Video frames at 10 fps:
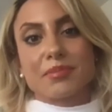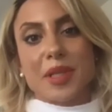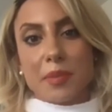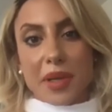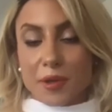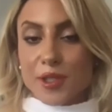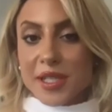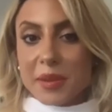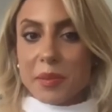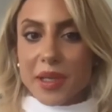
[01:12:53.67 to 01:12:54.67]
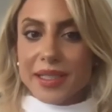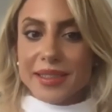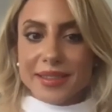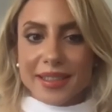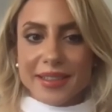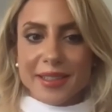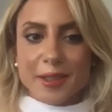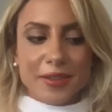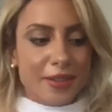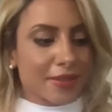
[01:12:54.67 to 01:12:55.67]
a better skin buddy in 10
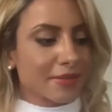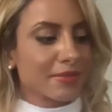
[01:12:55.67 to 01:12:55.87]
years,